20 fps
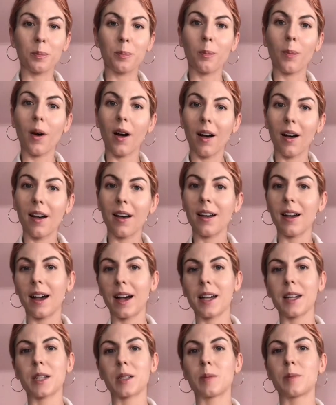but
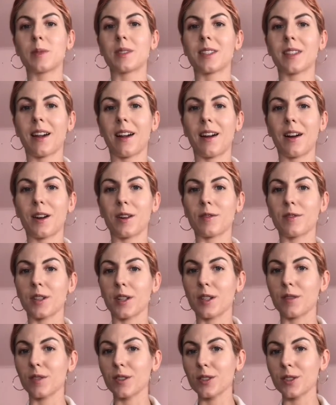items that are
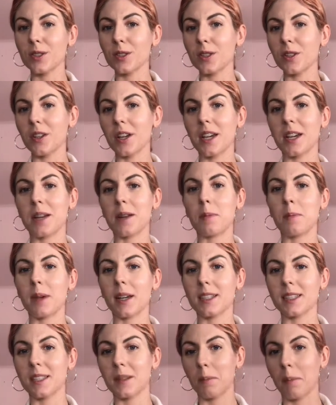very versatile and
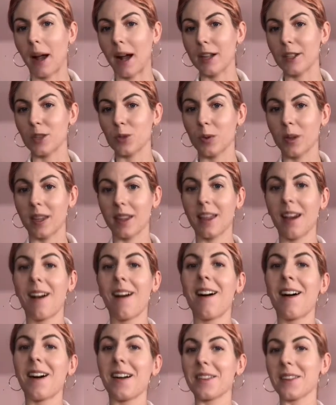mix and match with
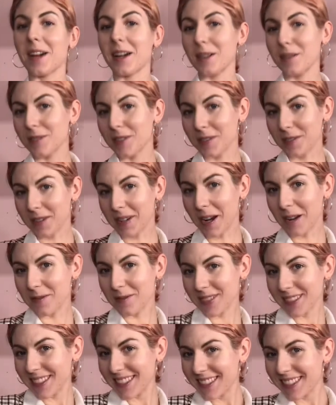a lot of different
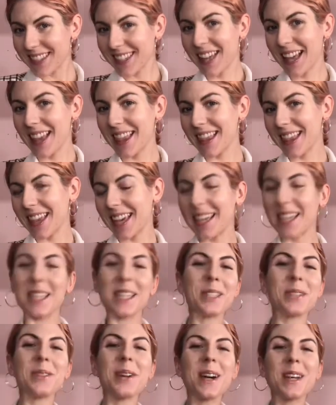outfits. Thank
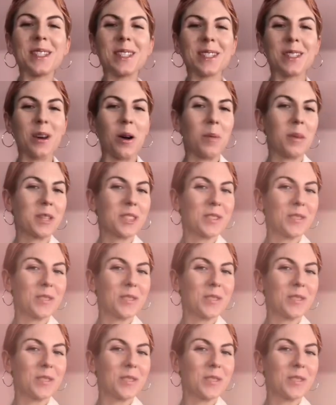you so much for